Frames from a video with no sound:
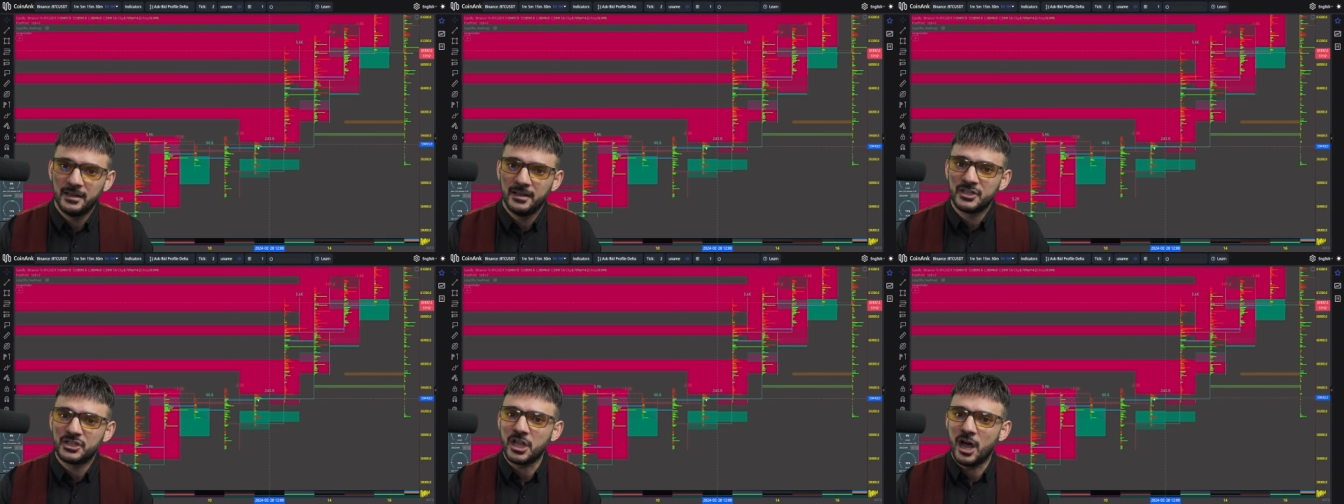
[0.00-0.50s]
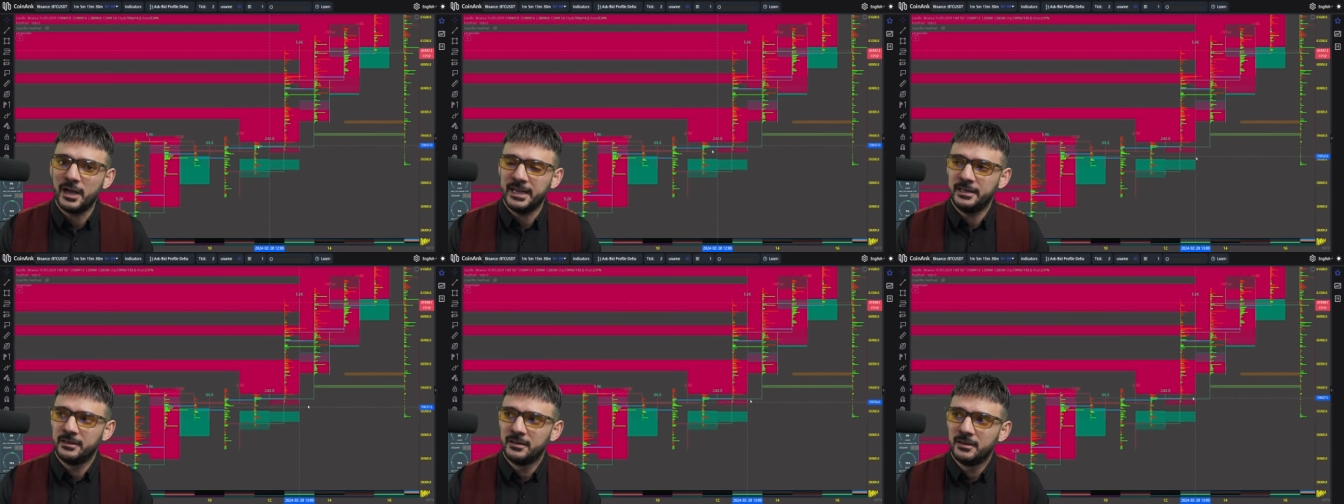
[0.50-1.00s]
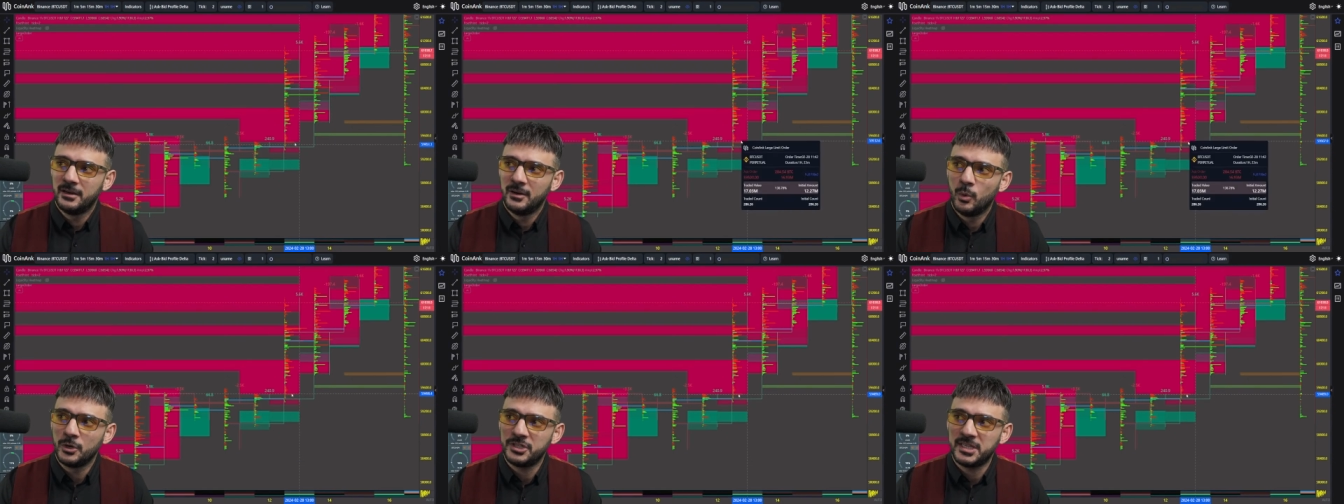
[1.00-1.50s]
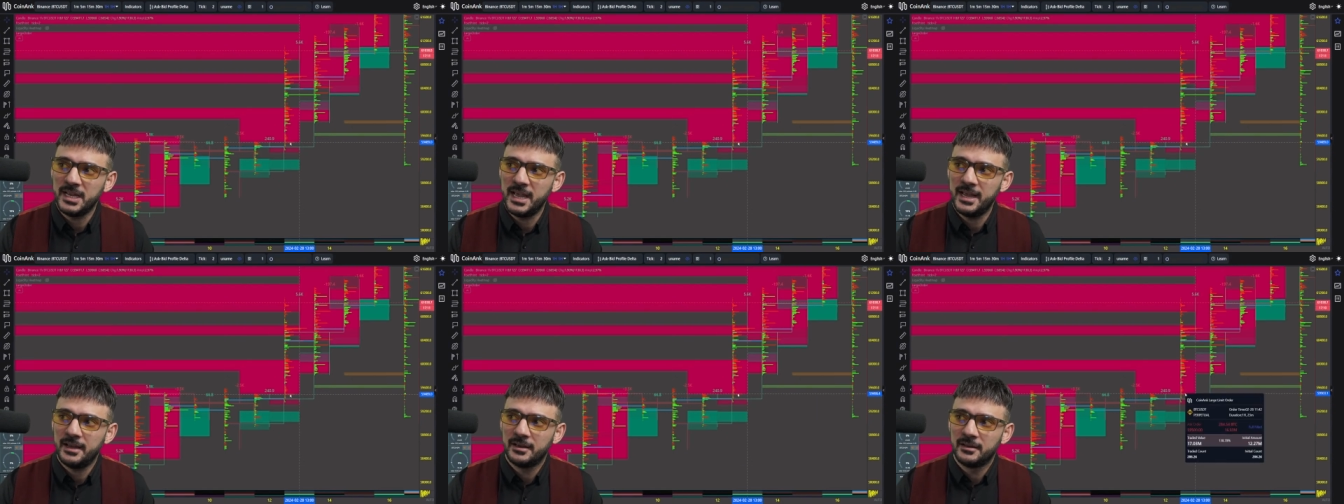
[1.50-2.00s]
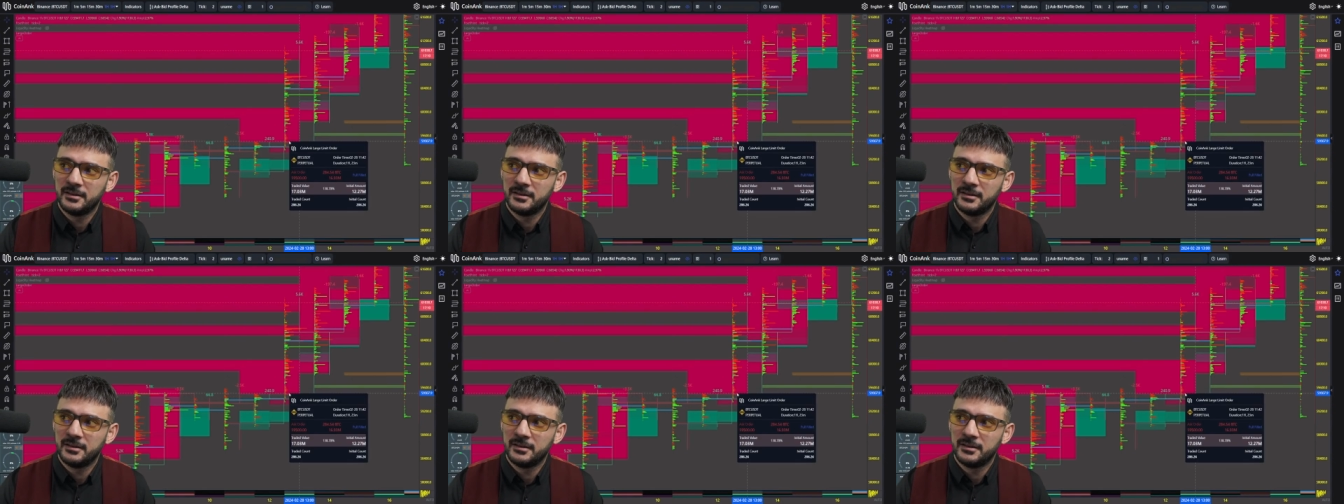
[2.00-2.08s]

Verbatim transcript: Starting. What do you see here?